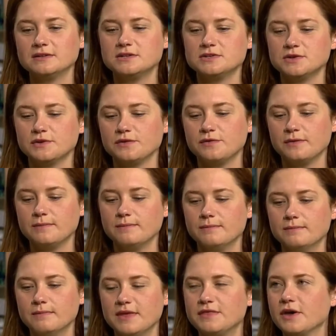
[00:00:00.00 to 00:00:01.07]
to sort of
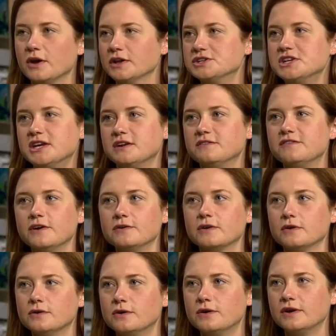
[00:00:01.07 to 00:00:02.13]
mythology and
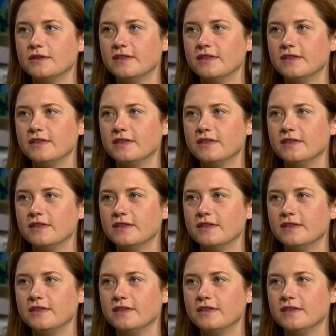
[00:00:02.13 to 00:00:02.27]
folklore,